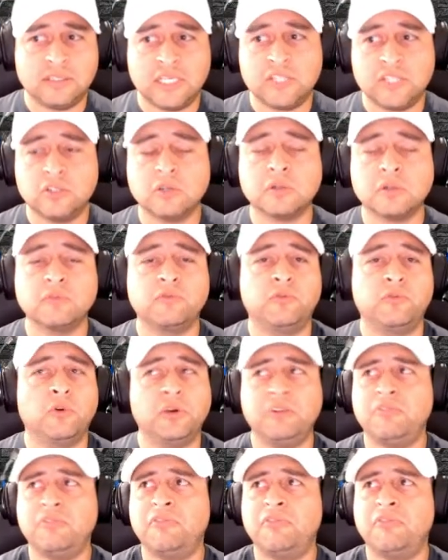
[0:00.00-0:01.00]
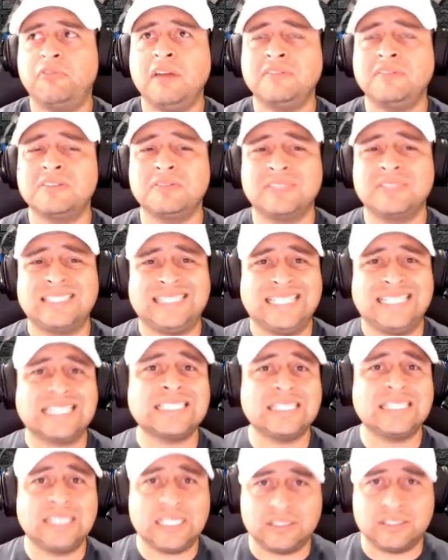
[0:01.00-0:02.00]
It took him 45 to
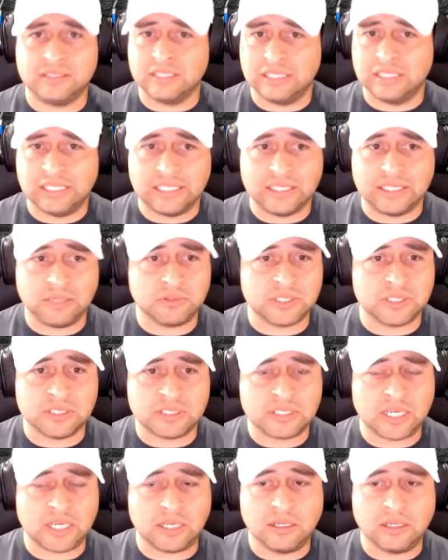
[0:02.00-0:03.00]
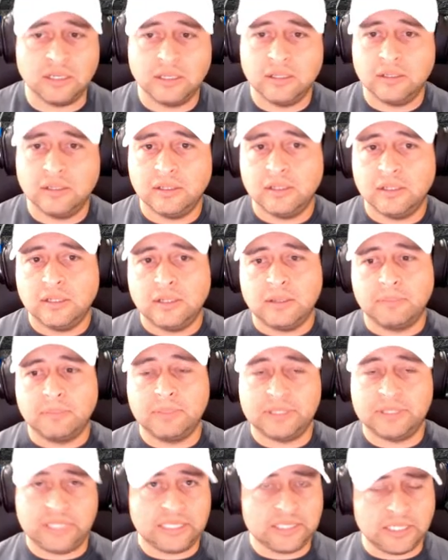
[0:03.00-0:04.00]
60 days to delete it. It was insane.
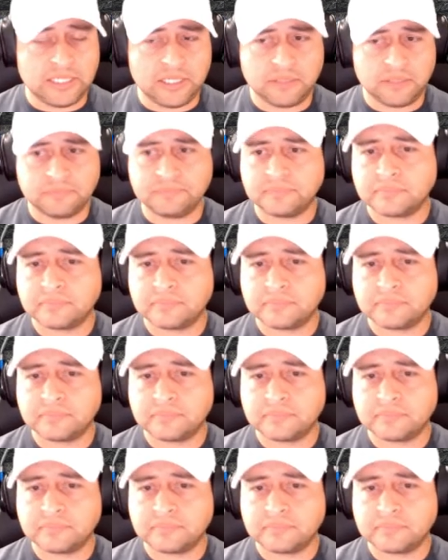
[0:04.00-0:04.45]
But they did it.